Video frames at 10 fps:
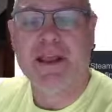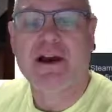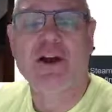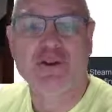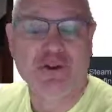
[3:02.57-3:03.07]

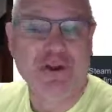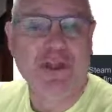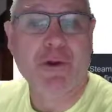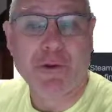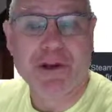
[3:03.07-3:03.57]

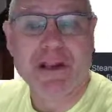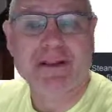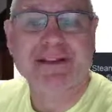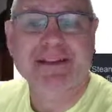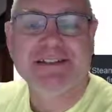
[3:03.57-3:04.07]

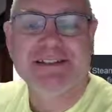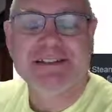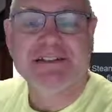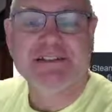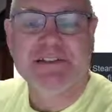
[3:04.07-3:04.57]
130.
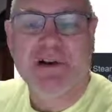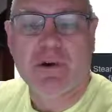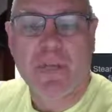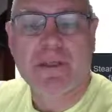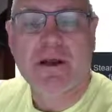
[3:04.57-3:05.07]

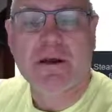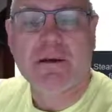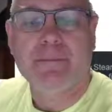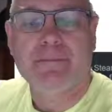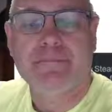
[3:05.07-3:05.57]
So
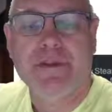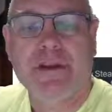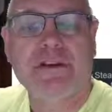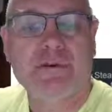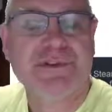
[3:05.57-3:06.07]
you
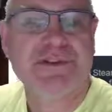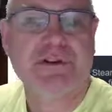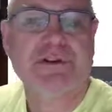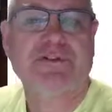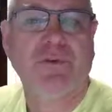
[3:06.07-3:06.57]
can do a
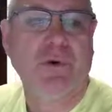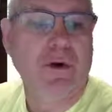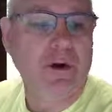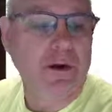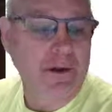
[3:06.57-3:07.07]
search for